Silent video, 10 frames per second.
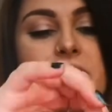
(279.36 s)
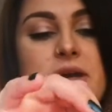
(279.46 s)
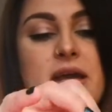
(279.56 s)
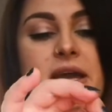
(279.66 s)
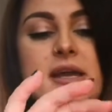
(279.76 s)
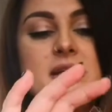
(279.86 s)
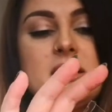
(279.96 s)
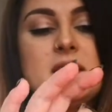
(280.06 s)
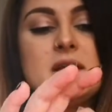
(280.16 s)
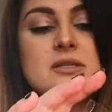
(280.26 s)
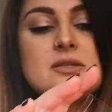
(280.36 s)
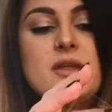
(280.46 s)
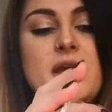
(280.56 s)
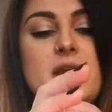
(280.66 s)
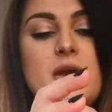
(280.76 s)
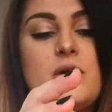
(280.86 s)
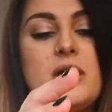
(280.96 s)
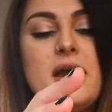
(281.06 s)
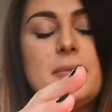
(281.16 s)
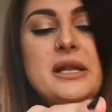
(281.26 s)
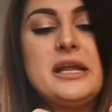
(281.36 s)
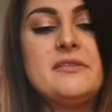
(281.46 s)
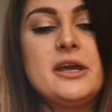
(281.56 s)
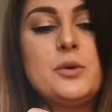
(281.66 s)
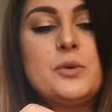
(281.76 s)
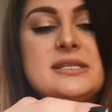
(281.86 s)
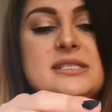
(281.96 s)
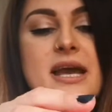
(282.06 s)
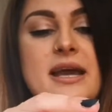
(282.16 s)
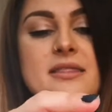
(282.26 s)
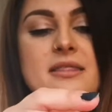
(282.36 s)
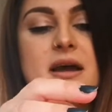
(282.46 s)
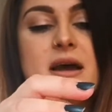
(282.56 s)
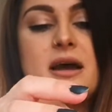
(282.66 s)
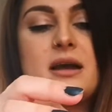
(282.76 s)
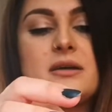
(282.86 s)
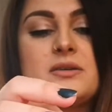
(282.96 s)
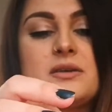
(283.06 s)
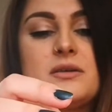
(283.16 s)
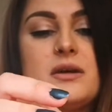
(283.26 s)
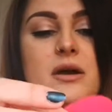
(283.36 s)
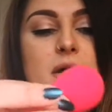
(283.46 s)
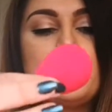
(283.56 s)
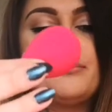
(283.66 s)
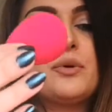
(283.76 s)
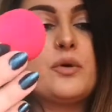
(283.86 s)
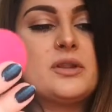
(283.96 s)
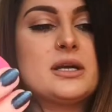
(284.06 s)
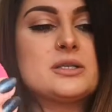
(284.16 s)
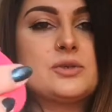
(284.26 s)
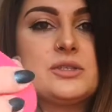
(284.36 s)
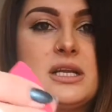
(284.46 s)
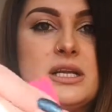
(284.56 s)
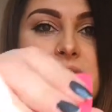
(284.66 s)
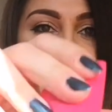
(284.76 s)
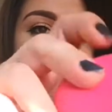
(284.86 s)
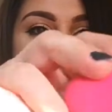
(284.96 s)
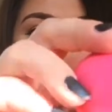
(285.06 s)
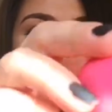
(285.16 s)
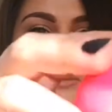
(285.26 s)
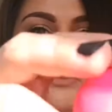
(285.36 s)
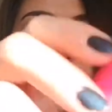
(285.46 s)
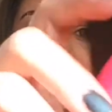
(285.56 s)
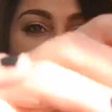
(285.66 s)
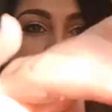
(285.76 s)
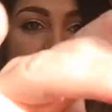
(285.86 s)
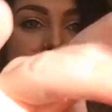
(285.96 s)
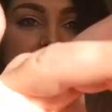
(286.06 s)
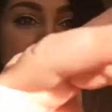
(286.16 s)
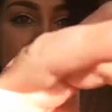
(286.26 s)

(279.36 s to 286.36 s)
okay so they I believe they always had that uh, product on the list it disappeared for some